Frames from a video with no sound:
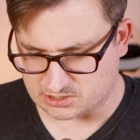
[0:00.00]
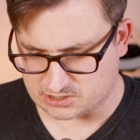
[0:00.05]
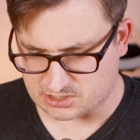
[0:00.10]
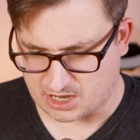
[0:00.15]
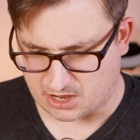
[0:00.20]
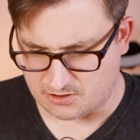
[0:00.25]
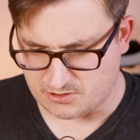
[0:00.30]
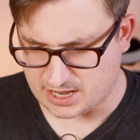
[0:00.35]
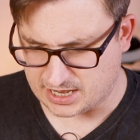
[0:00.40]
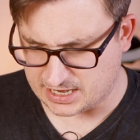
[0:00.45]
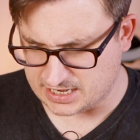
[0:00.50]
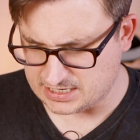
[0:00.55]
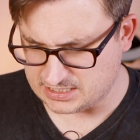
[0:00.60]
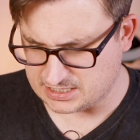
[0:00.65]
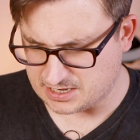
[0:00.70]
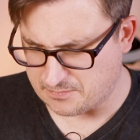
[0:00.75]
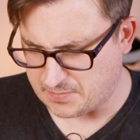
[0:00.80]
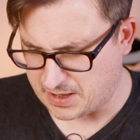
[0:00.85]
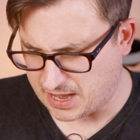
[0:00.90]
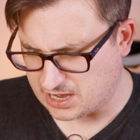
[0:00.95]
So that
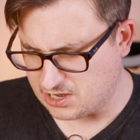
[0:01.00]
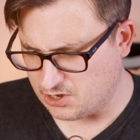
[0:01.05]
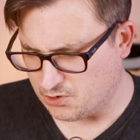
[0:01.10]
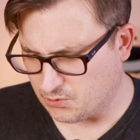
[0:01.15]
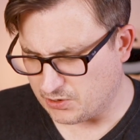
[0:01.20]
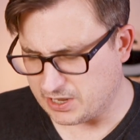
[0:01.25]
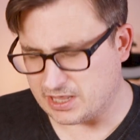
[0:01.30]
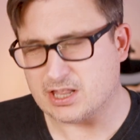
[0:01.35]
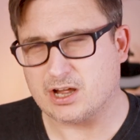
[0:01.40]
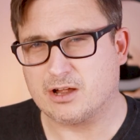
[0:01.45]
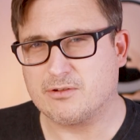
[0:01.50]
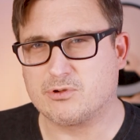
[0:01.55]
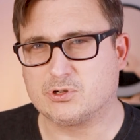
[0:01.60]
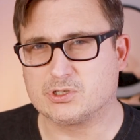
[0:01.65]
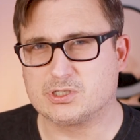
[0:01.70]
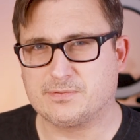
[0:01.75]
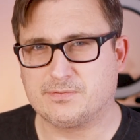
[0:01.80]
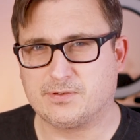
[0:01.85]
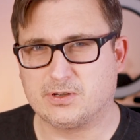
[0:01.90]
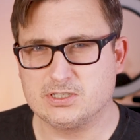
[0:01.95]
is a bit annoying that I've
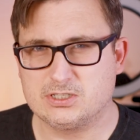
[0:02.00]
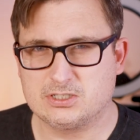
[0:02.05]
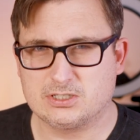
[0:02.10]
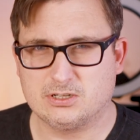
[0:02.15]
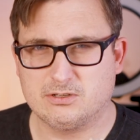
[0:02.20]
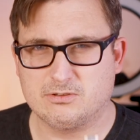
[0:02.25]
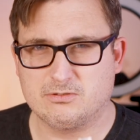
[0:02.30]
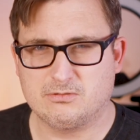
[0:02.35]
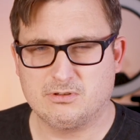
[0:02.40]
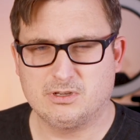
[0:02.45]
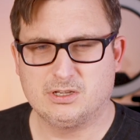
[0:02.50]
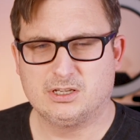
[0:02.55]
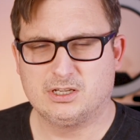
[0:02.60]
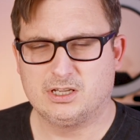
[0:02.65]
got to find two